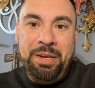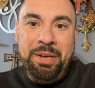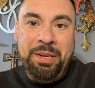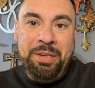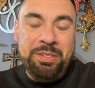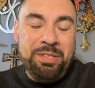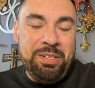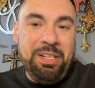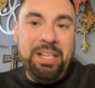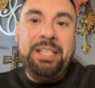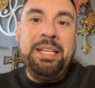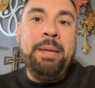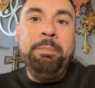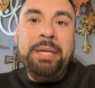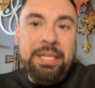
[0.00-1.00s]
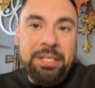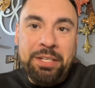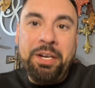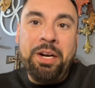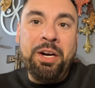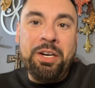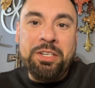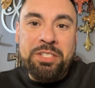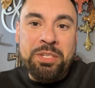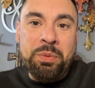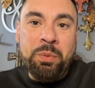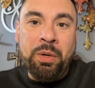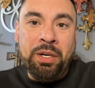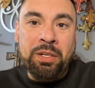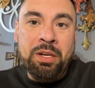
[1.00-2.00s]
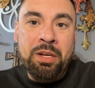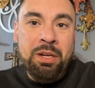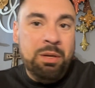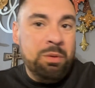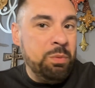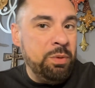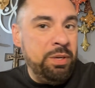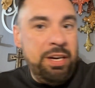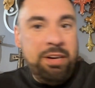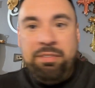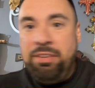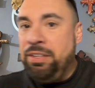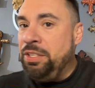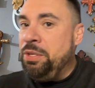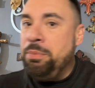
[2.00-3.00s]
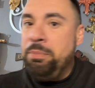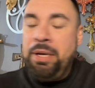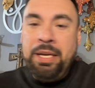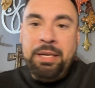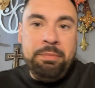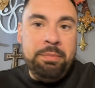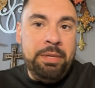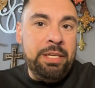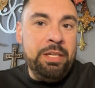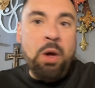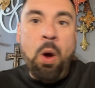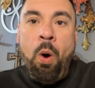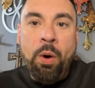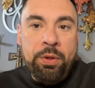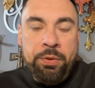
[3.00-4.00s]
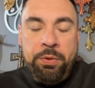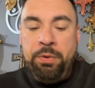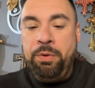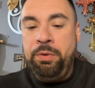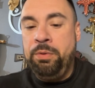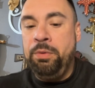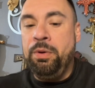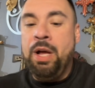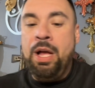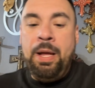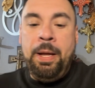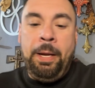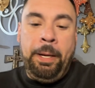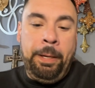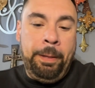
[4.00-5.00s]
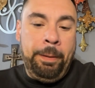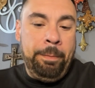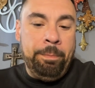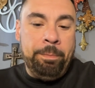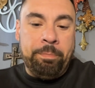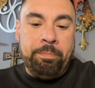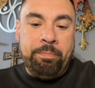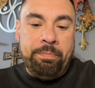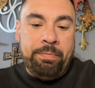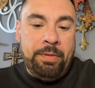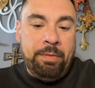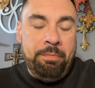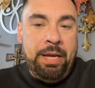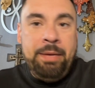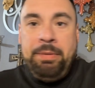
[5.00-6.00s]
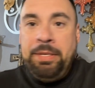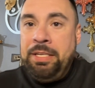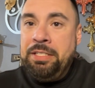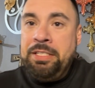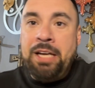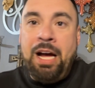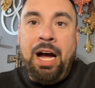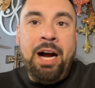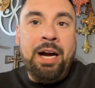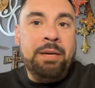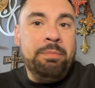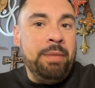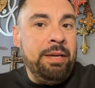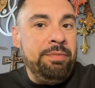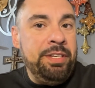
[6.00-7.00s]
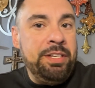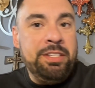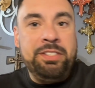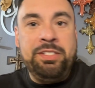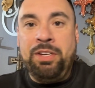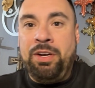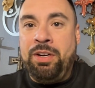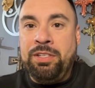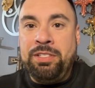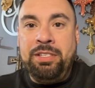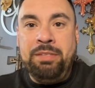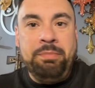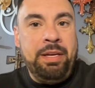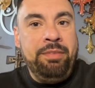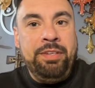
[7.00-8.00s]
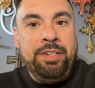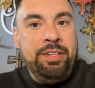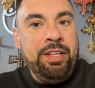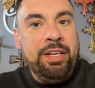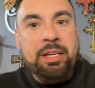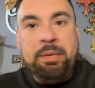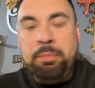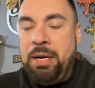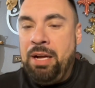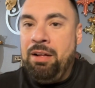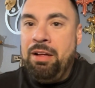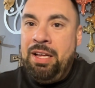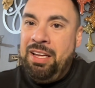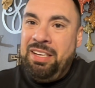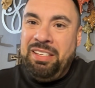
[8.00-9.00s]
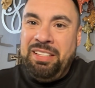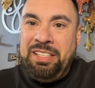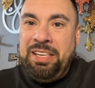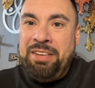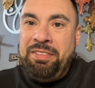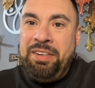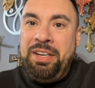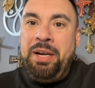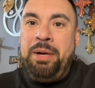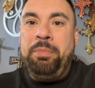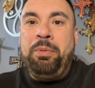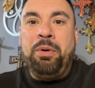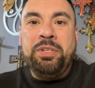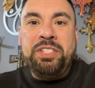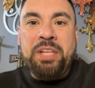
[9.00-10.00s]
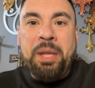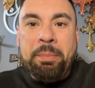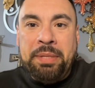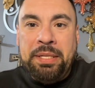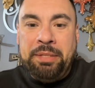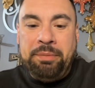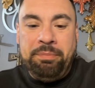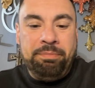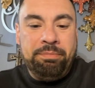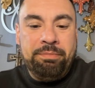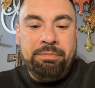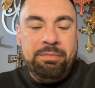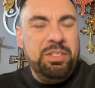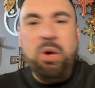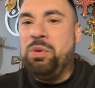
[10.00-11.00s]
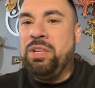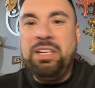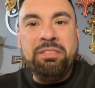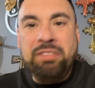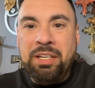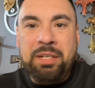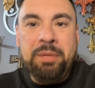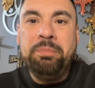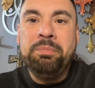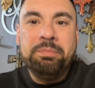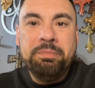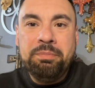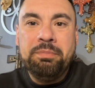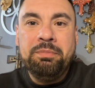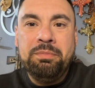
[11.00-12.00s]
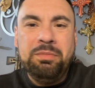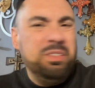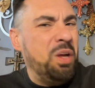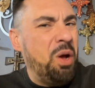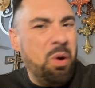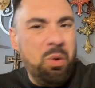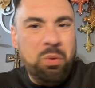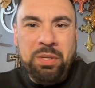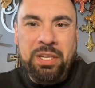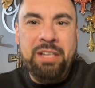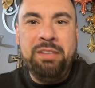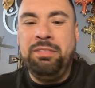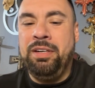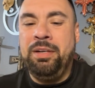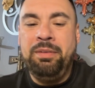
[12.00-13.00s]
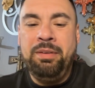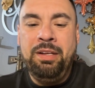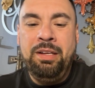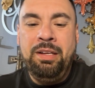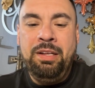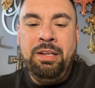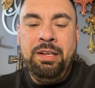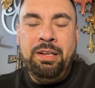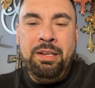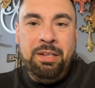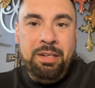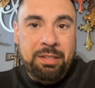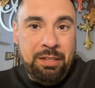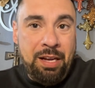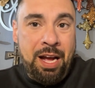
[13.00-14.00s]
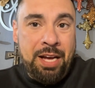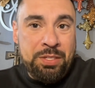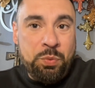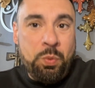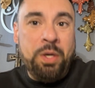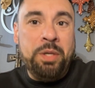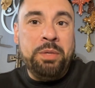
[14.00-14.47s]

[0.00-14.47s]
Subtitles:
So let that be an encouraging word. Whatever you may be going through, maybe you're tired, maybe you're exhausted, maybe you're thinking about giving up on something. Don't give up. Don't give up. God's word